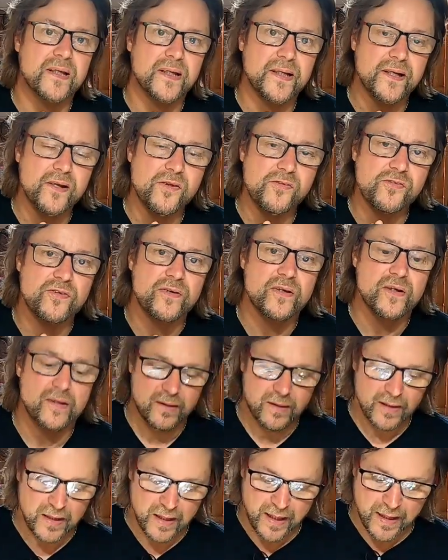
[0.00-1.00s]
litres
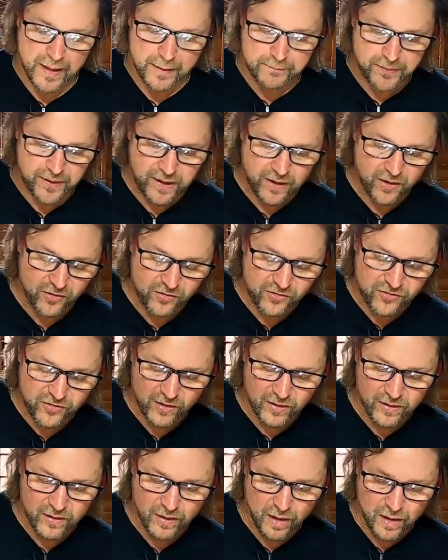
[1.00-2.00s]
because
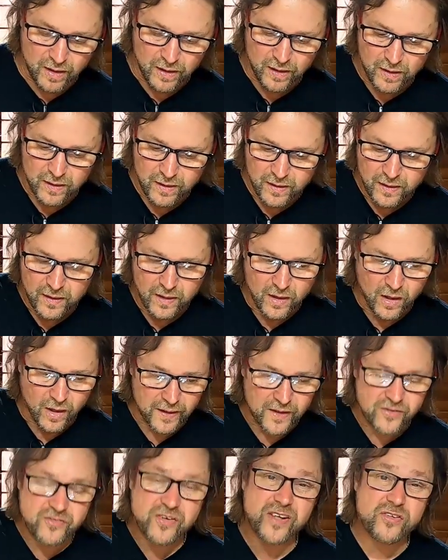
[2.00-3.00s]
I
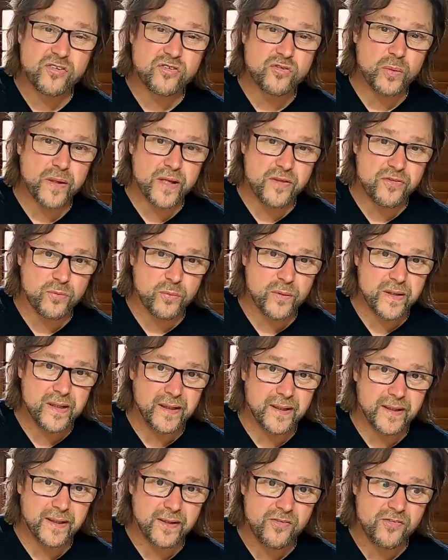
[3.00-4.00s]
need to get to 23
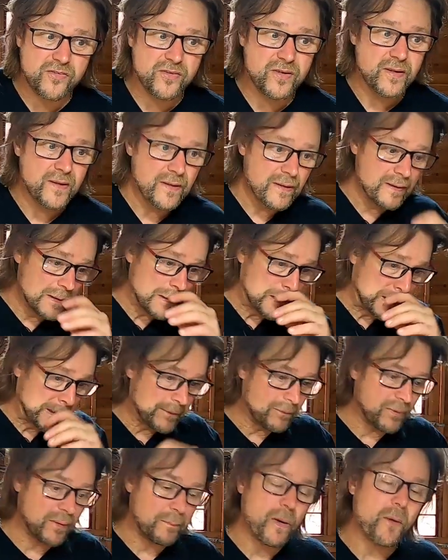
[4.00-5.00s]
litres.
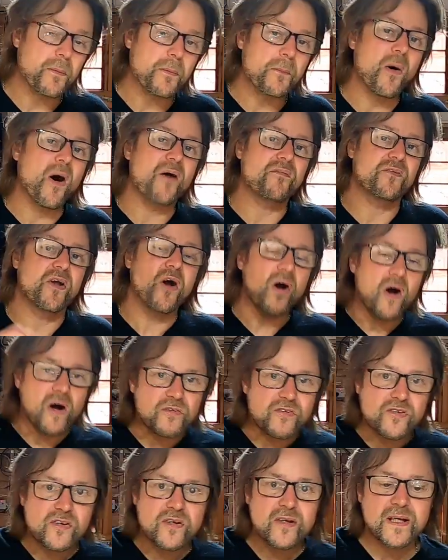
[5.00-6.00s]
But the problem I've
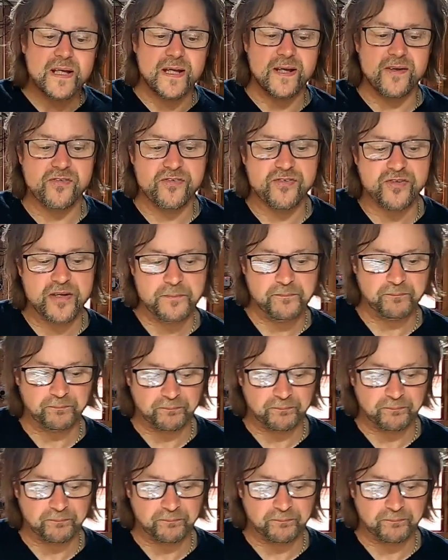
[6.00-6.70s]
got is